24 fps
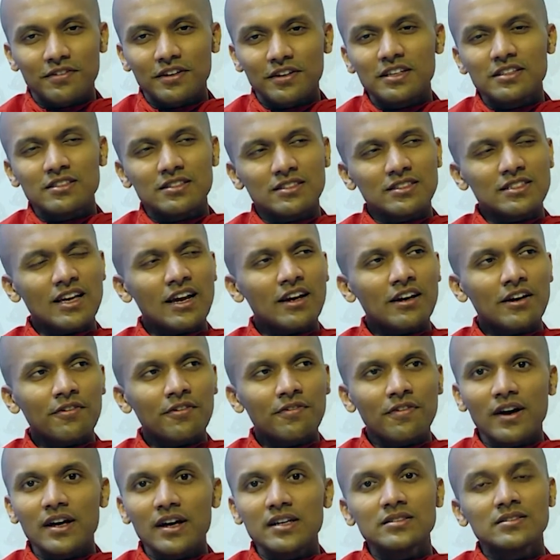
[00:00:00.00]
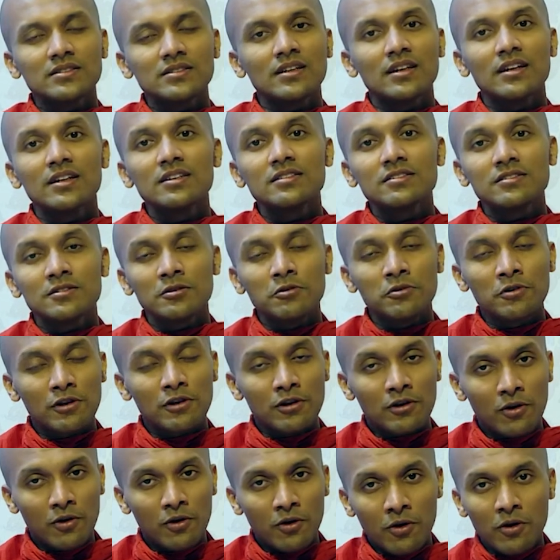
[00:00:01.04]
He sacrificed his
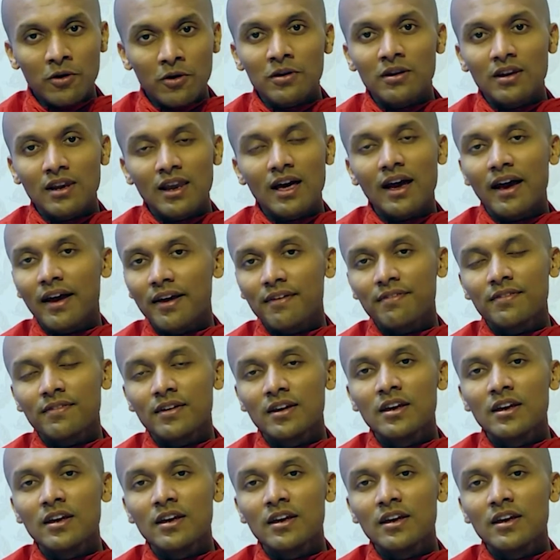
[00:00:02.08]
whole life